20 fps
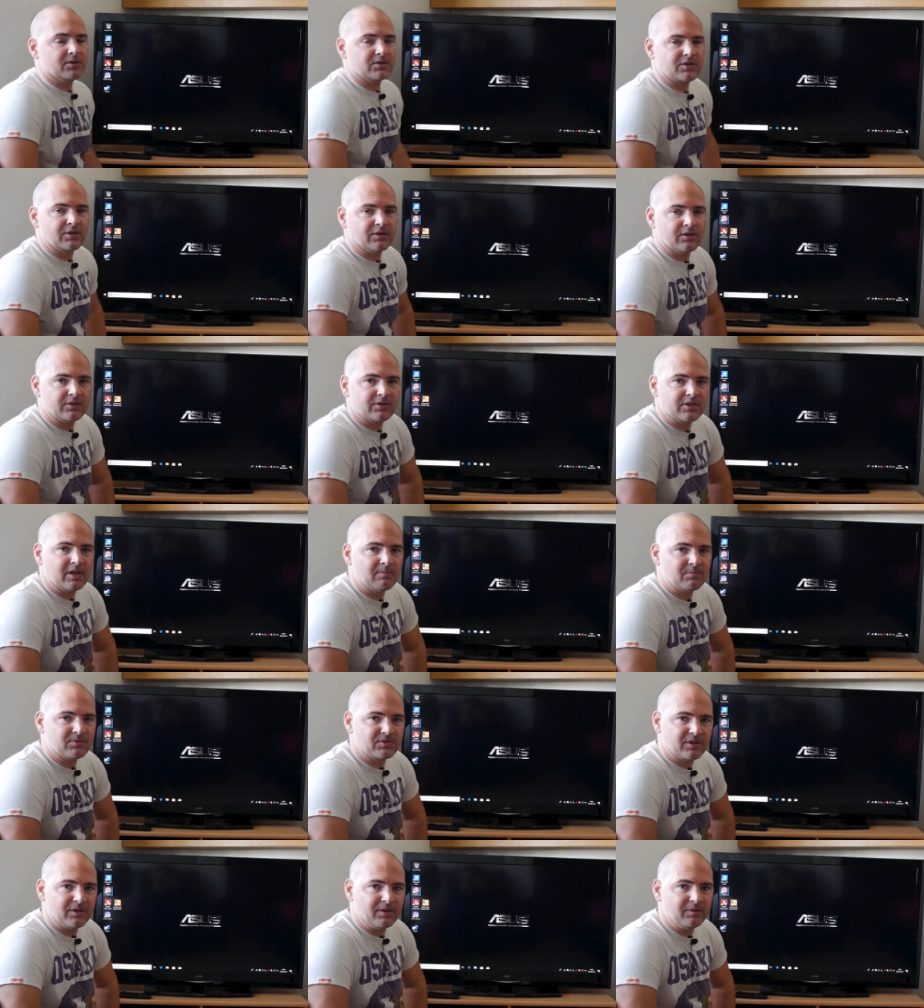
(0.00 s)
to start
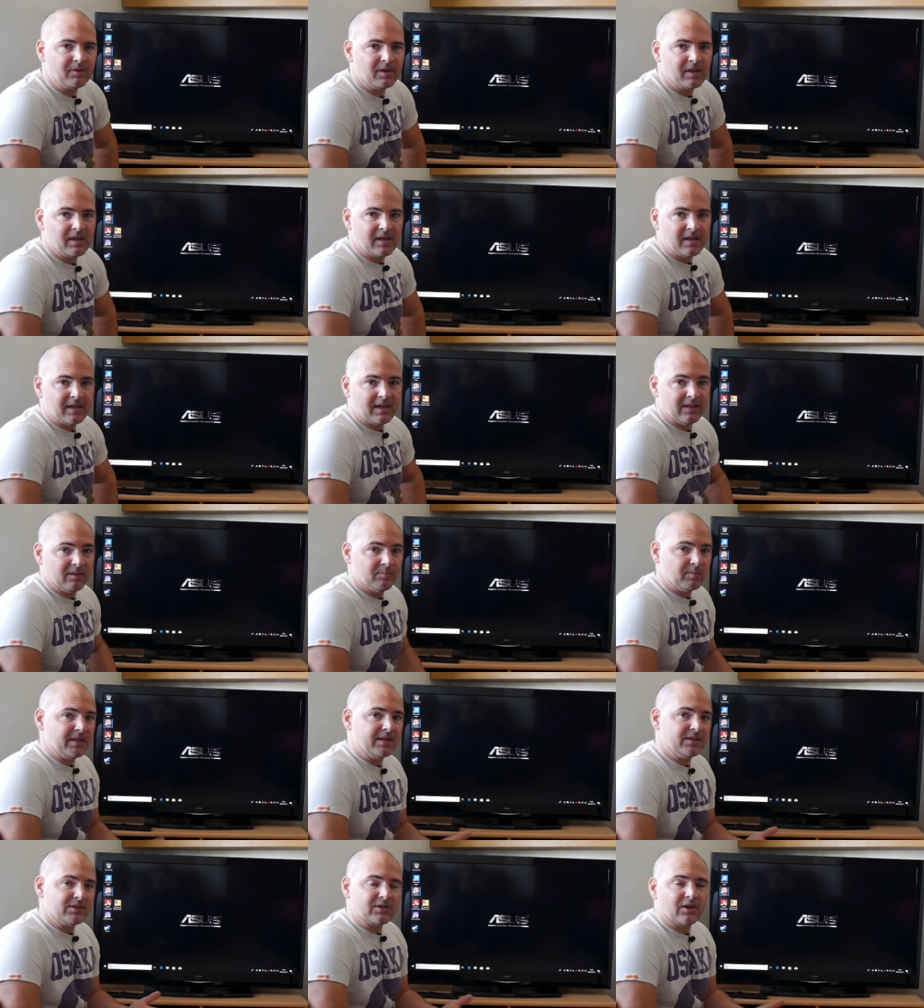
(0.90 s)
up, so in the
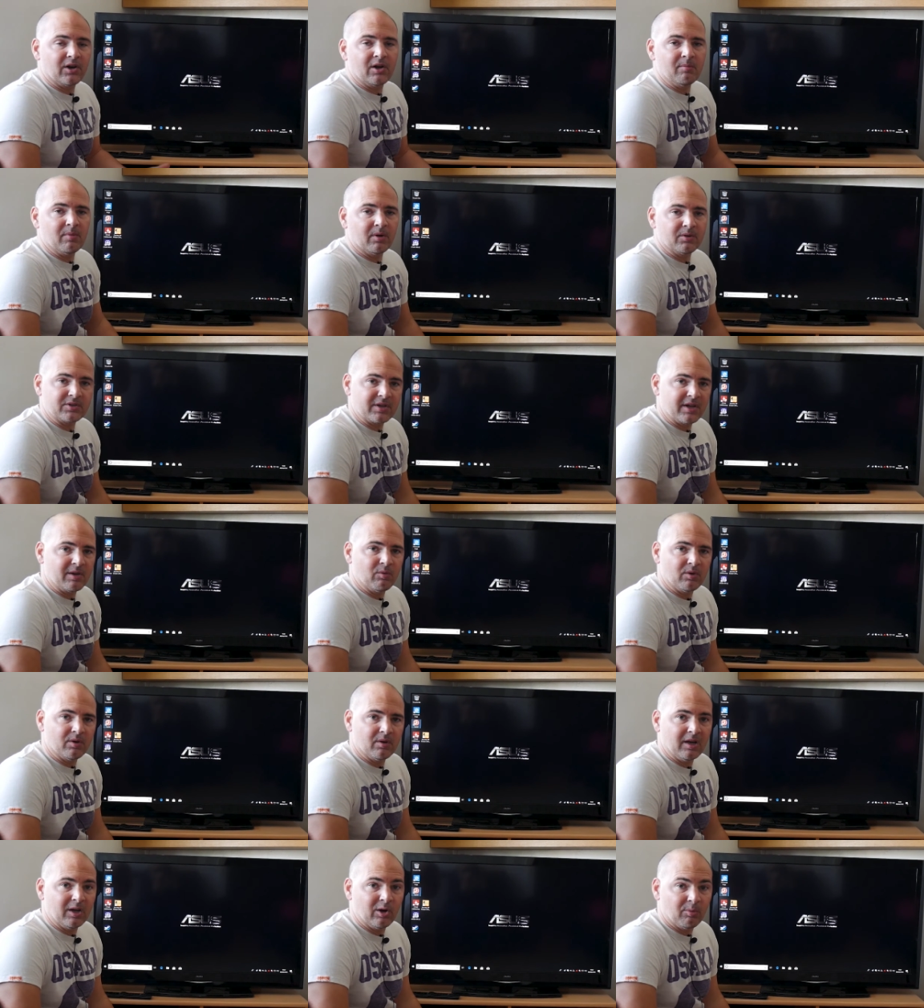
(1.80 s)
meantime, I'll tell you
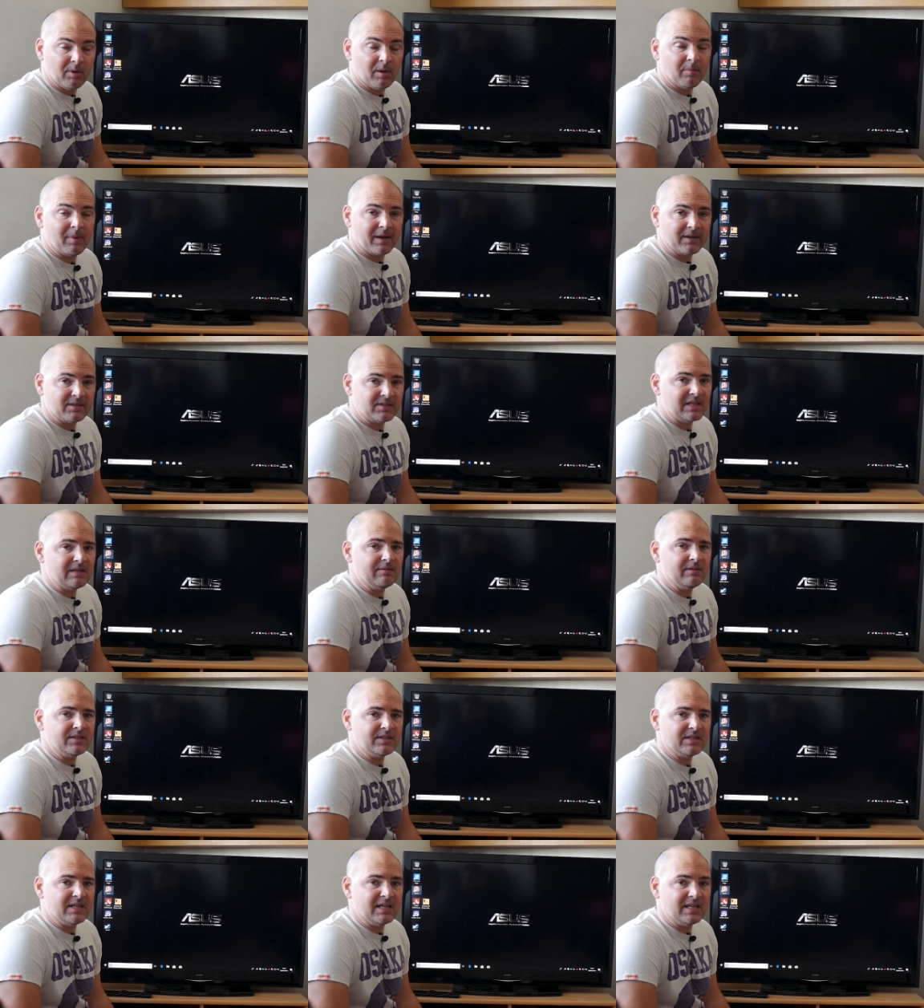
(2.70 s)
a little bit about
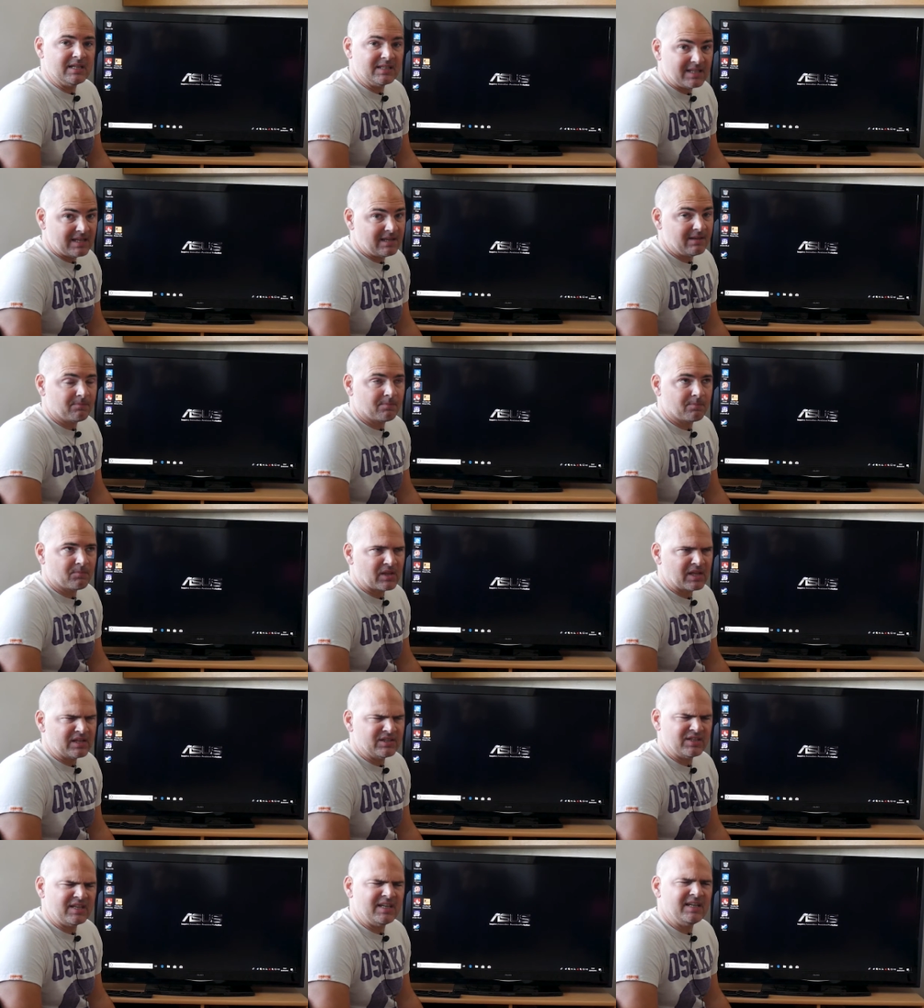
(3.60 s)
TVTT.
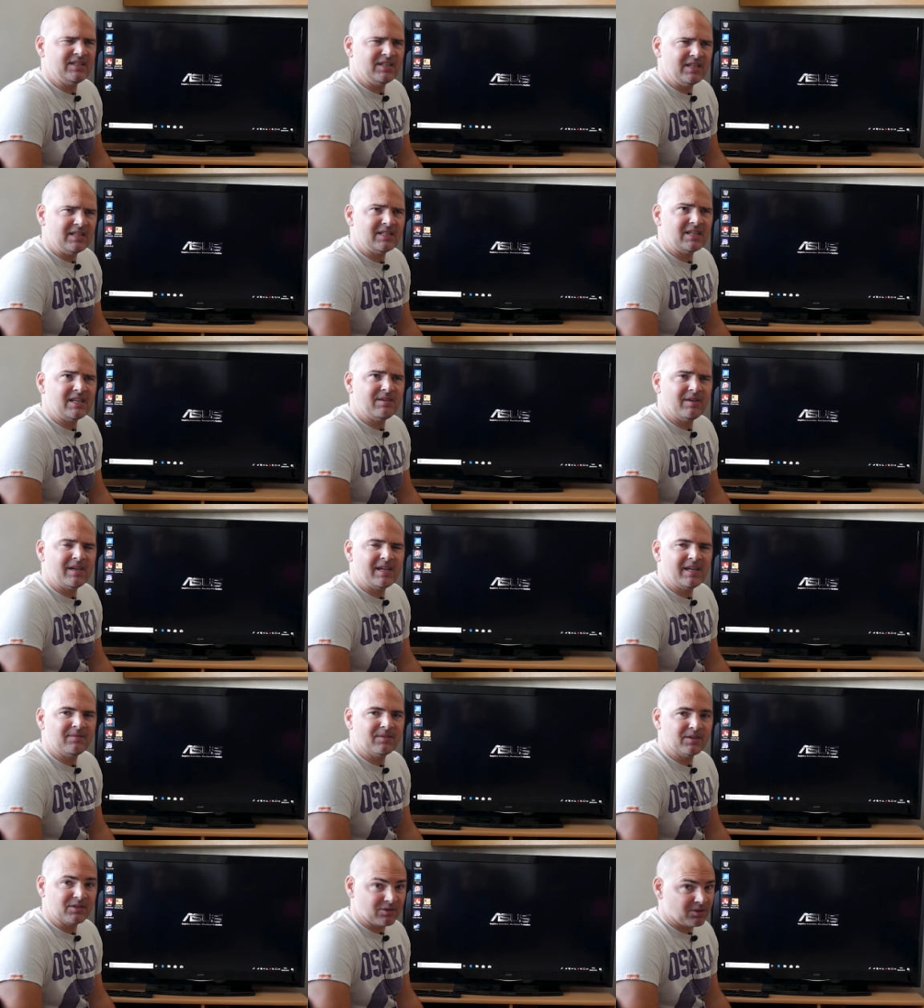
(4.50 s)

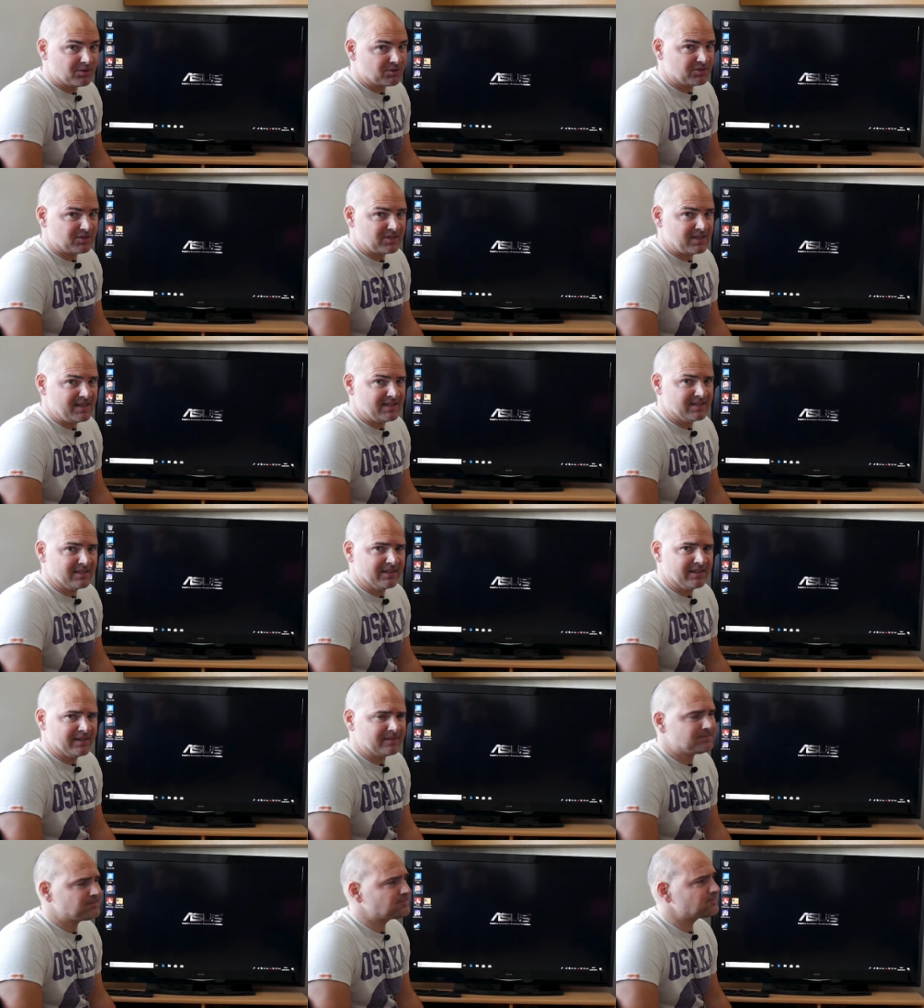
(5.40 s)
TTTV. There's lots of T's in
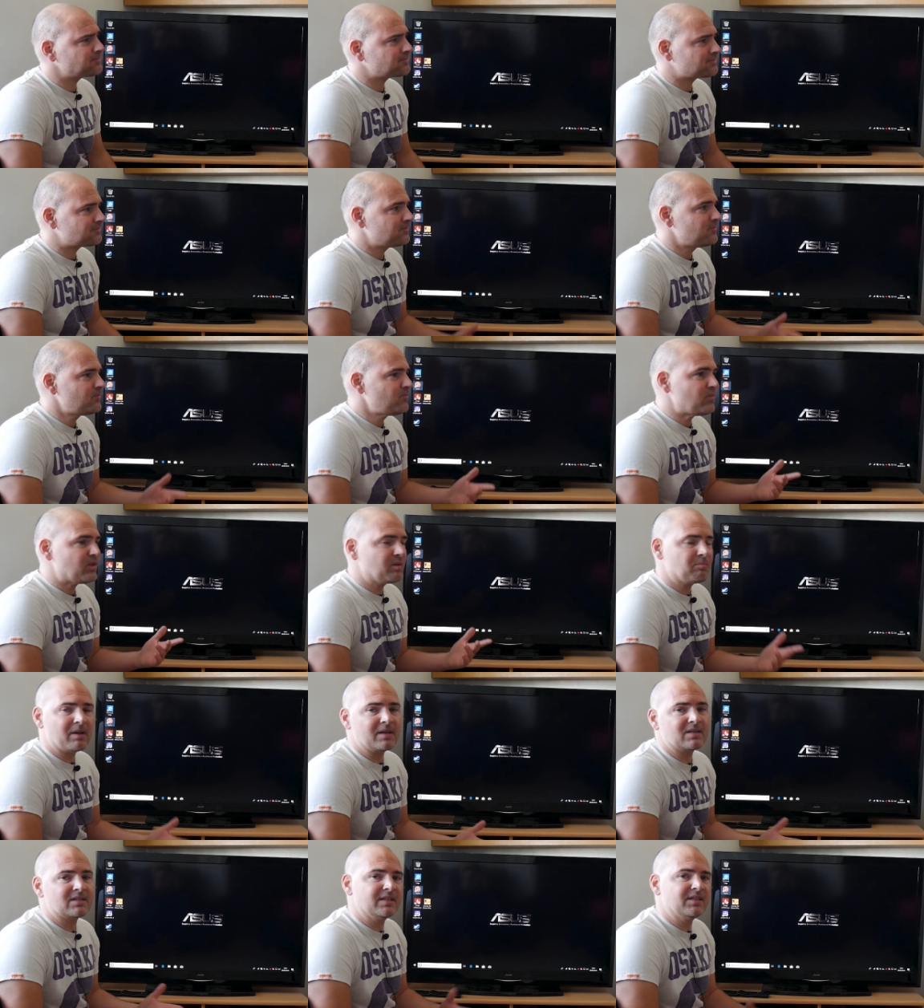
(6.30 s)
there.
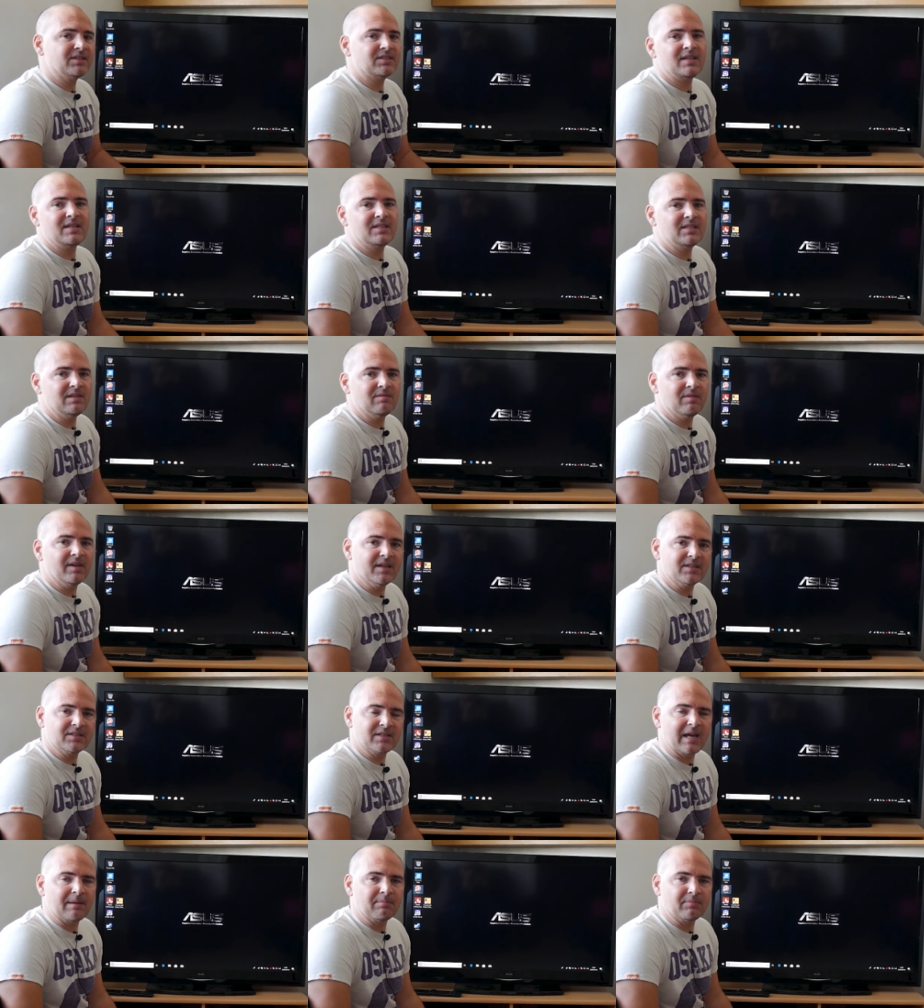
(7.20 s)
Basically, TeaTV
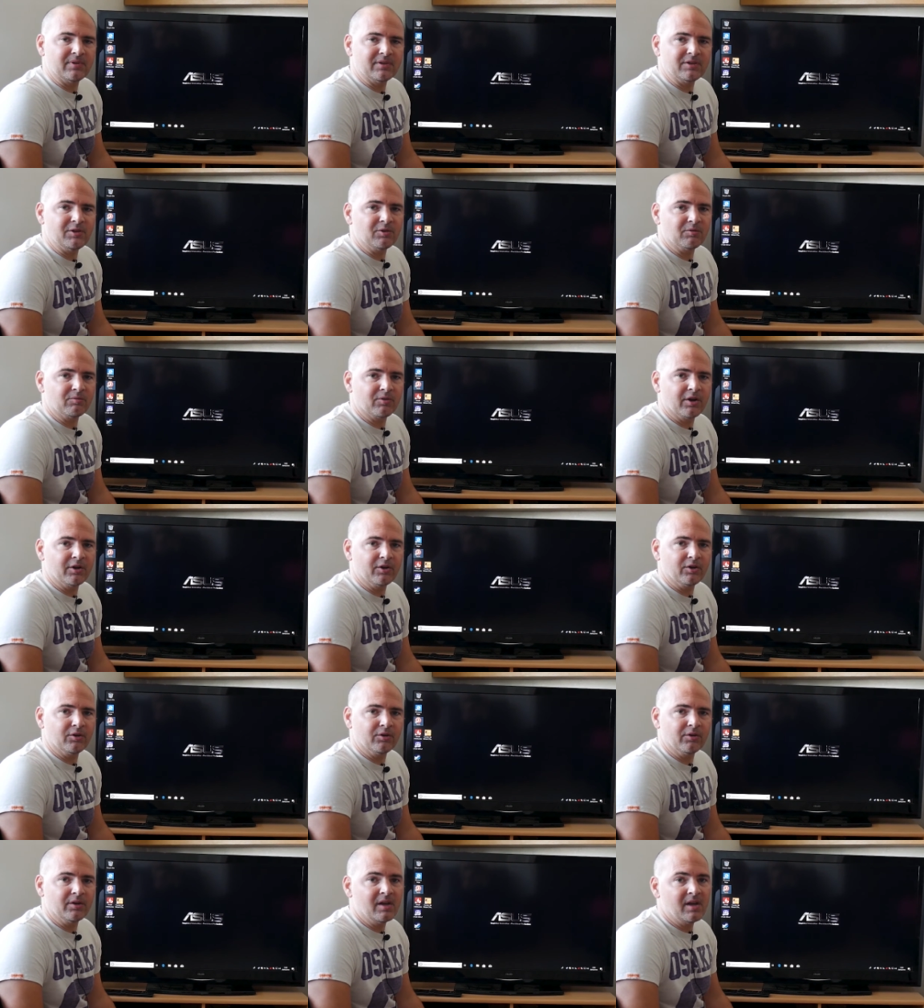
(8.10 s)
is an app that you can run
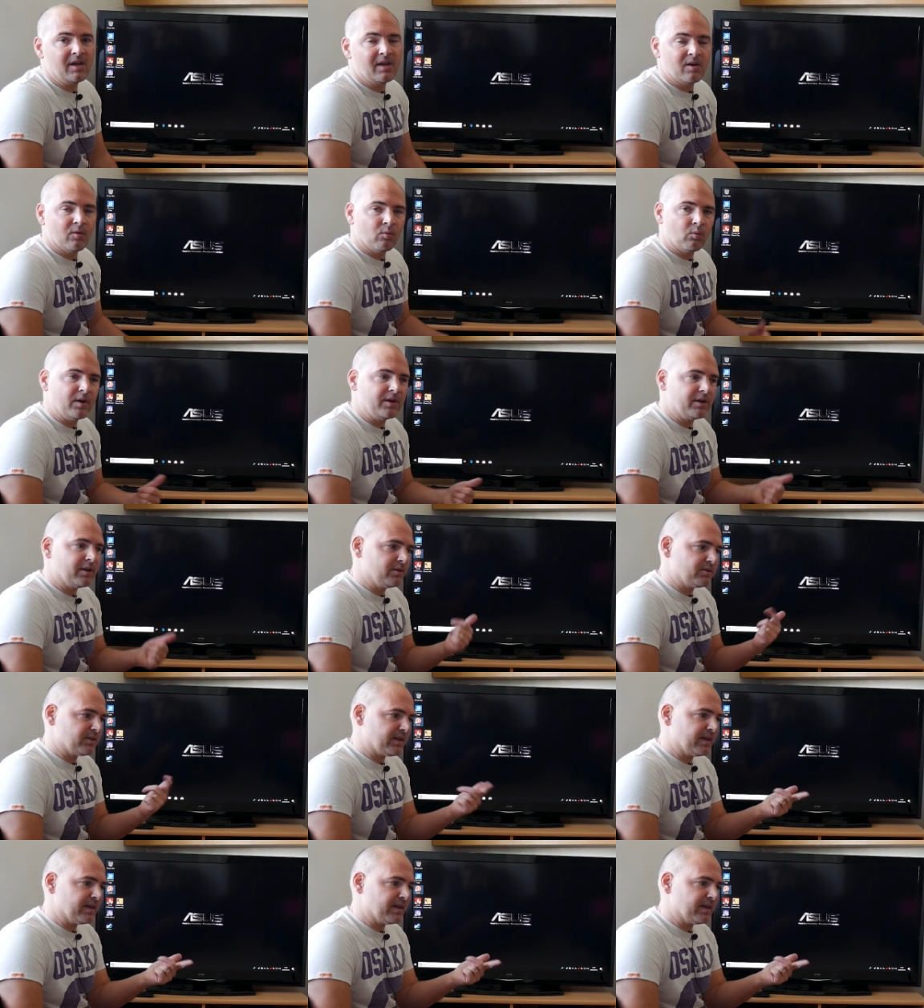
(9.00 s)
on Windows,